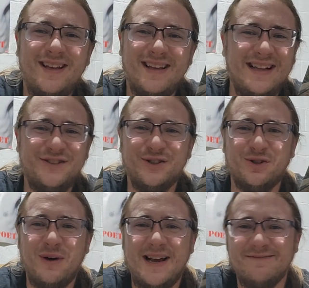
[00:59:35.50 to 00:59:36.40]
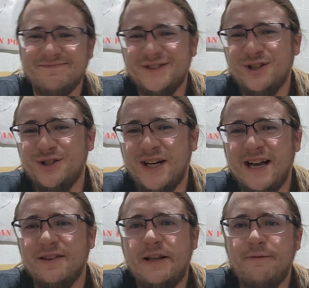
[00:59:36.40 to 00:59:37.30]
It's just great. So check
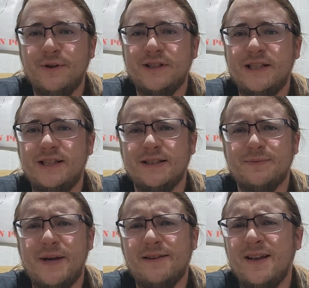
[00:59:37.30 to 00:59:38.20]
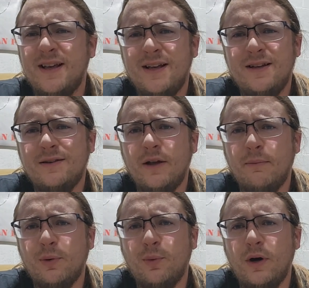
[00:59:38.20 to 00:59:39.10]
out Different Seasons, man.
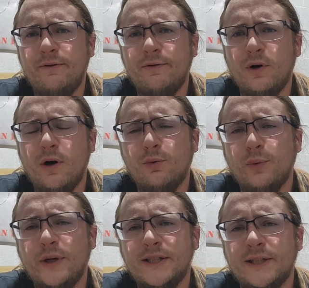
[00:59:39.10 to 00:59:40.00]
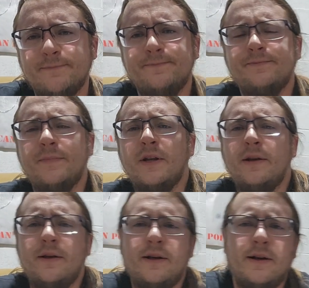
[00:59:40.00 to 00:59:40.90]
Number 1 for a reason.
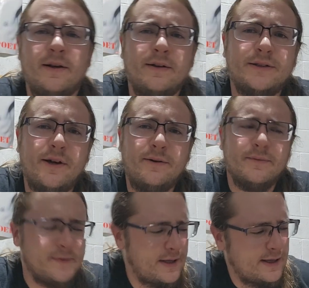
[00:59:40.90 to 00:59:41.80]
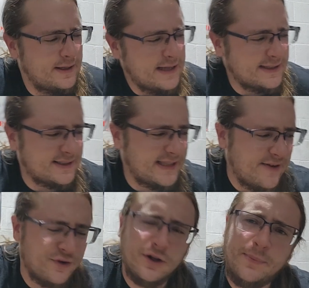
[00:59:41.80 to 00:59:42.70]
So that's
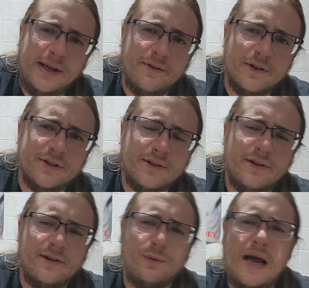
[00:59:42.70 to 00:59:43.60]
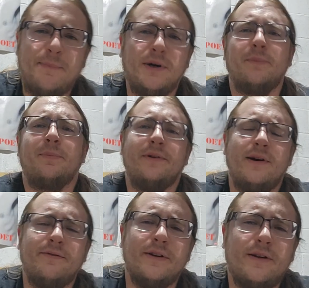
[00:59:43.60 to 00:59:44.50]
Stever the Beaver's wrap-up
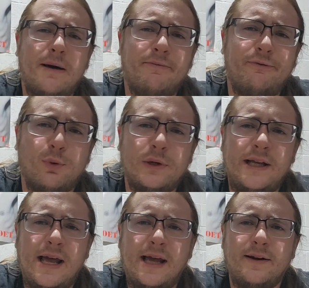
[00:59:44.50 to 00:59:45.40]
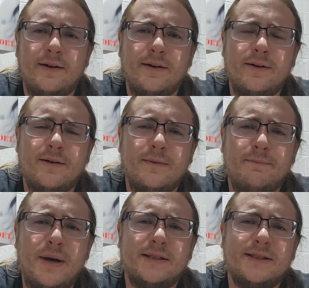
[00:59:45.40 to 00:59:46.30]
of the top 48
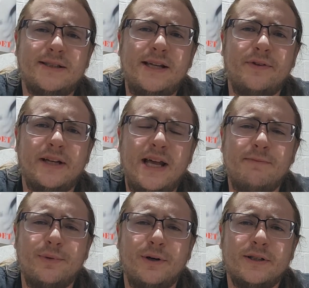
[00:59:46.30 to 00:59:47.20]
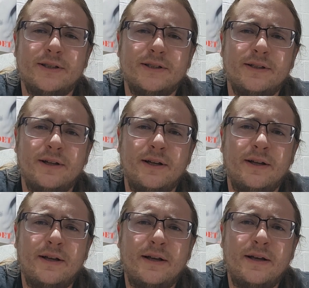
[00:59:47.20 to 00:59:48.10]
best Stephen King books
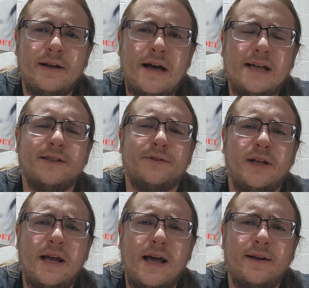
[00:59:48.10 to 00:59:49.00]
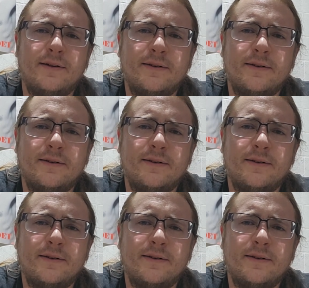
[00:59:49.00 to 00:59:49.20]
as of today